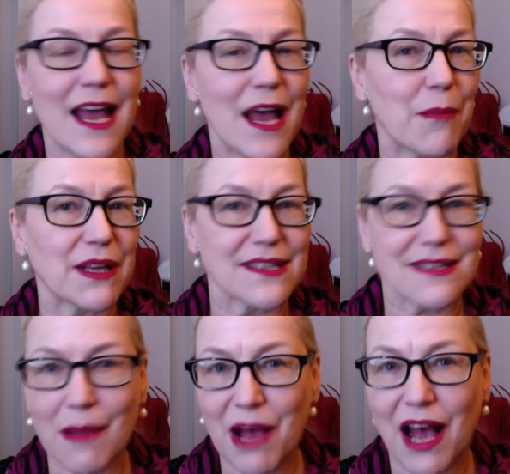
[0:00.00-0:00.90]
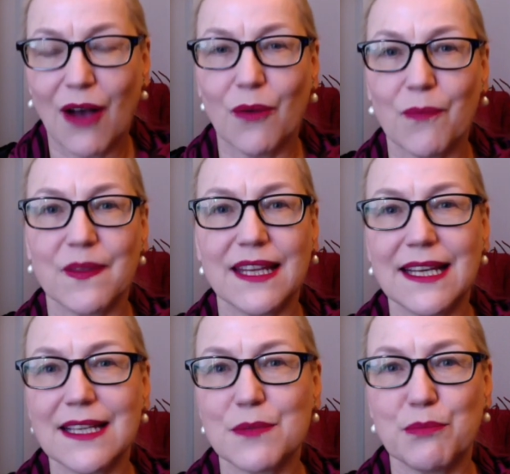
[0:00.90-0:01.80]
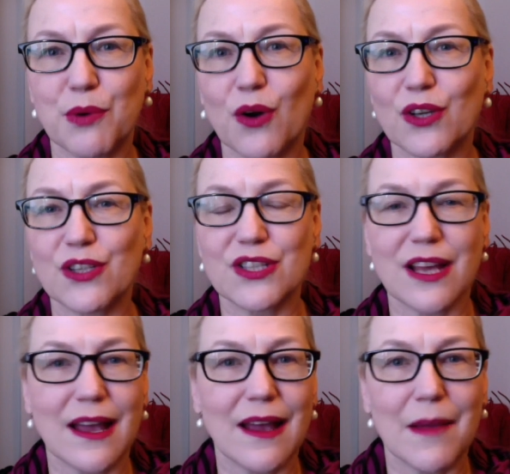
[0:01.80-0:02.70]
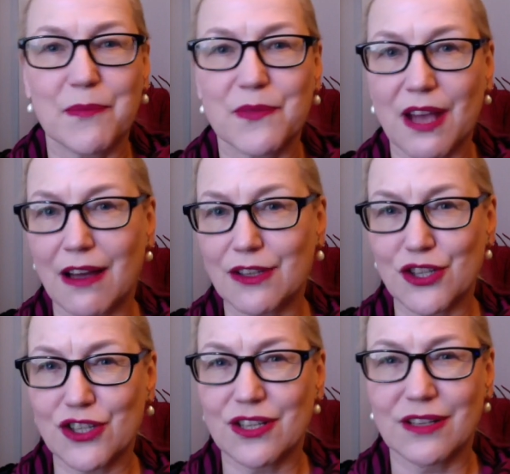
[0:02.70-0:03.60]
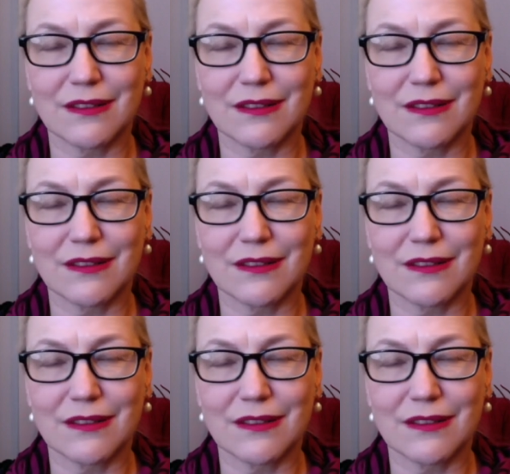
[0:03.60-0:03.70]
but somehow these books touched